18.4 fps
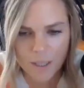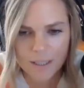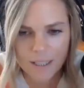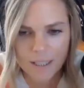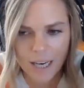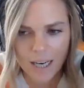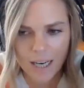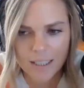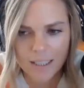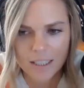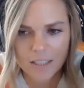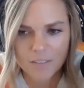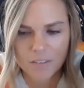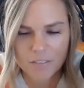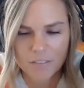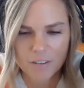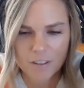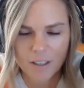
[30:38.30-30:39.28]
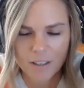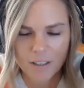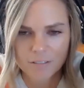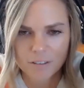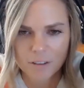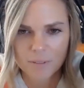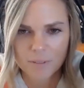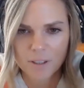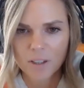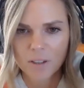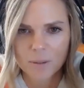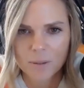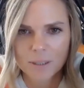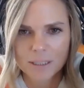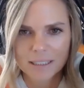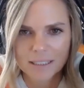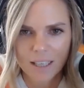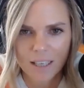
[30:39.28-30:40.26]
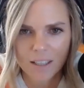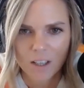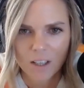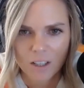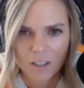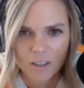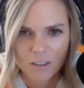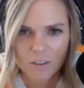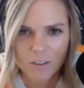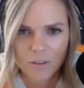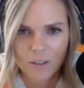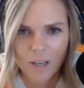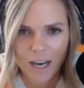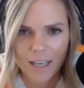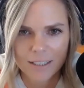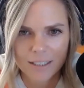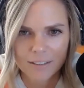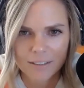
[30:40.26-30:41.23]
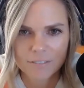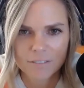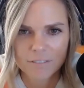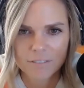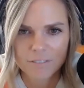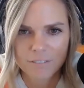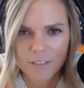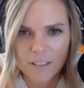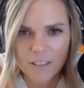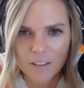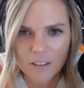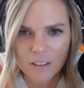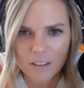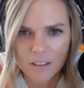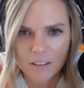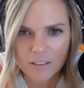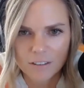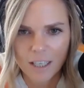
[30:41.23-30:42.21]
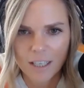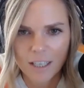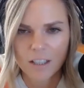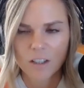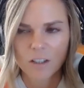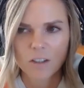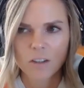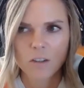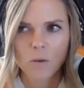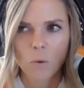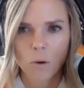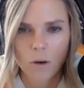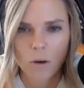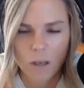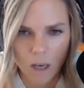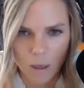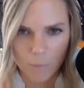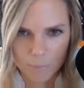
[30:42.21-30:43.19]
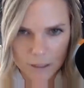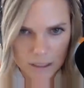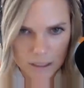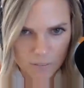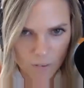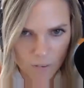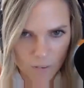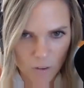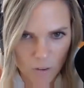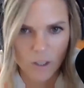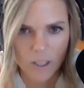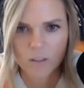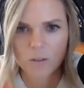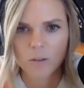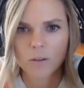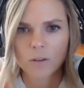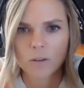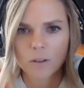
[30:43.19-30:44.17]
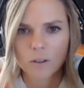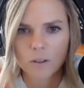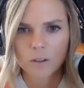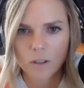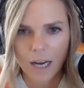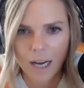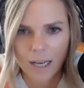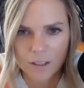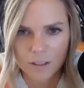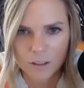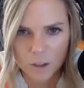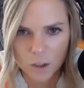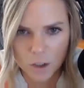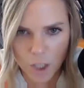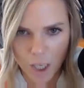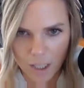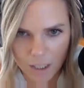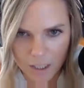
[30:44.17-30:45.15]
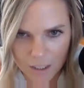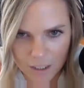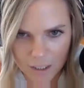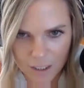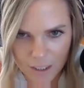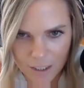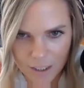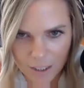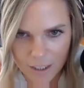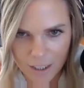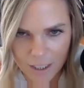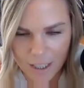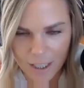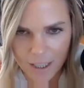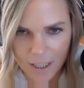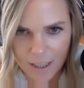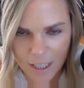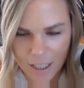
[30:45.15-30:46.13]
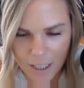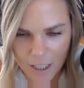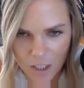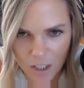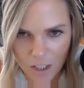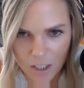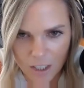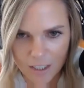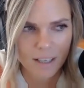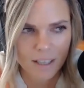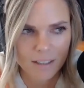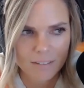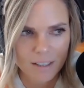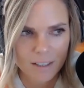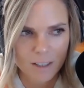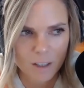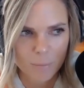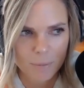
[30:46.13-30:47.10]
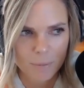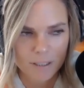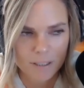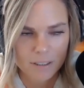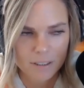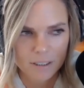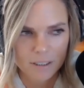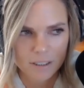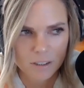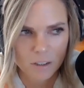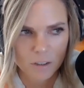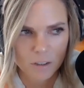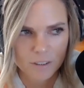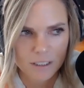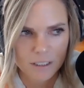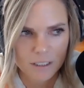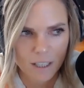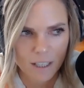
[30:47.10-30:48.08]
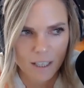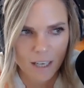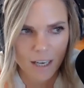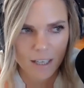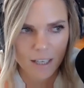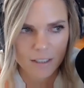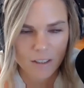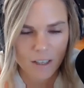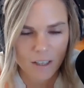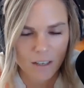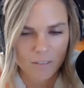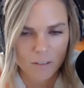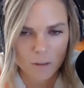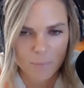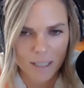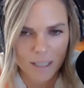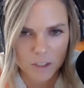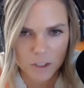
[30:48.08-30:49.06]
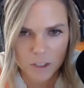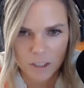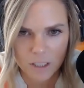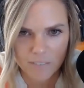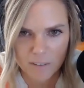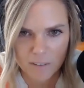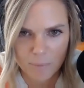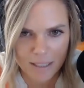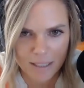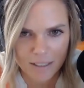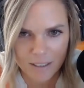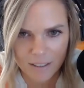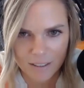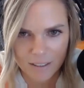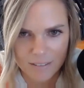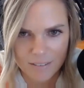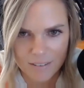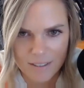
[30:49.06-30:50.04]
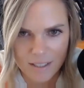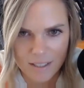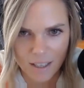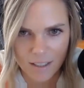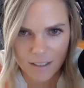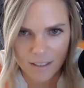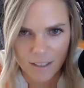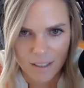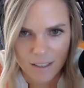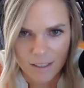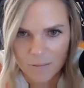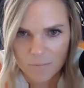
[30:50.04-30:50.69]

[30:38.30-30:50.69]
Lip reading: And like I can even feel that from you. It's like I can feel like your cup is full, like you're energetically like there. That's like the biggest disservice like I could ever imagine giving my kids is like